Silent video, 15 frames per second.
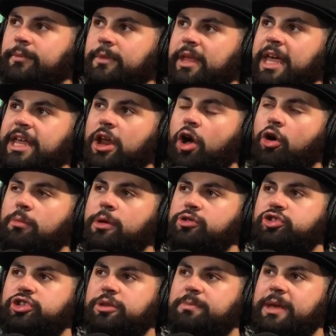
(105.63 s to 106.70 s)
it
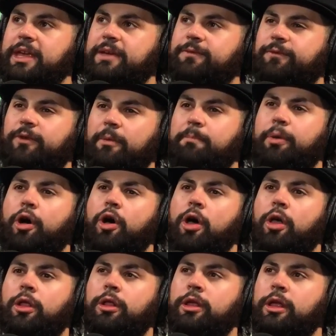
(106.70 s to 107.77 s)
almost should be
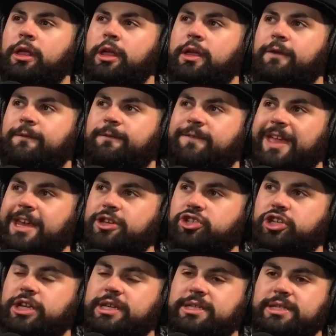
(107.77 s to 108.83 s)
football
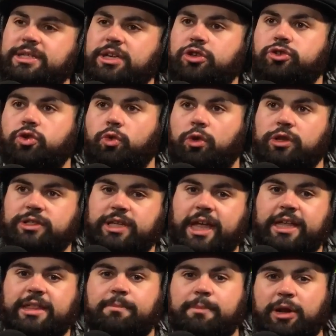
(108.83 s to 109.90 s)
finishes towards
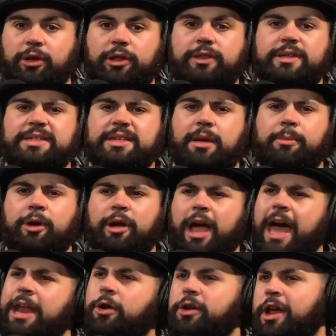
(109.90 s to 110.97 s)
like the middle of the summer.
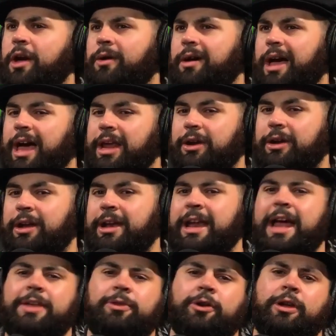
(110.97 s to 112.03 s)
I don't know.
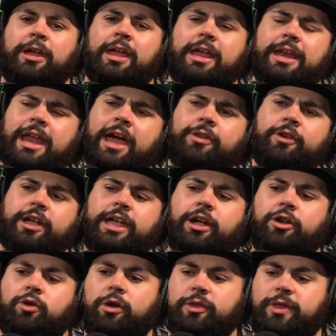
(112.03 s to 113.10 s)
Neither
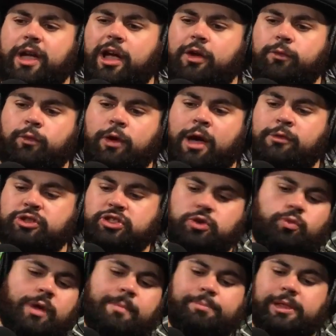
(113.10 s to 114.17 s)
here nor there. If I was
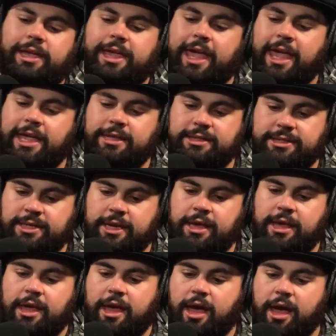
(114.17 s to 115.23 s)
to replicate
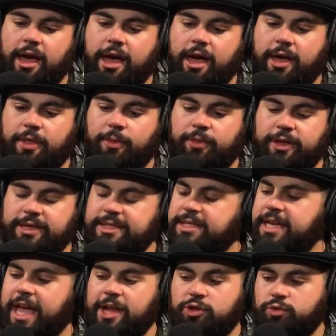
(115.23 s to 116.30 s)
the
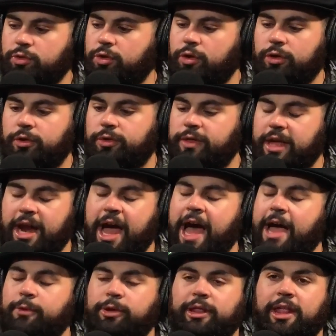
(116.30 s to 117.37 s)
schedule that
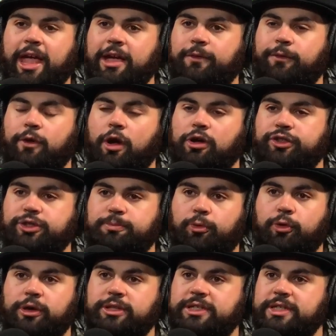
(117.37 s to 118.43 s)
I would like for all
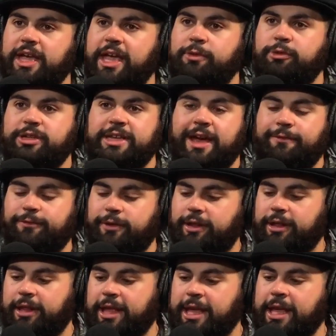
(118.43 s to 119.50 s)
sports, it would
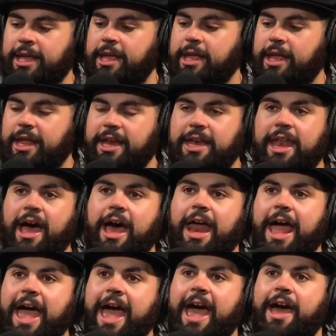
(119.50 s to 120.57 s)
definitely
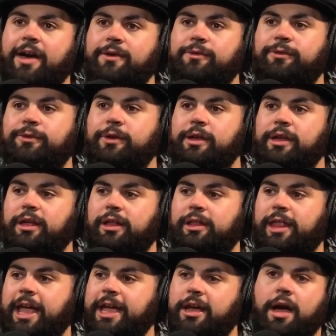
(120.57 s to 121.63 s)
not have
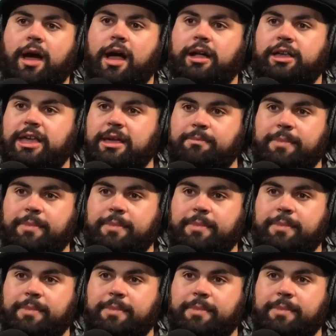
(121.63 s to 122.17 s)
like hockey and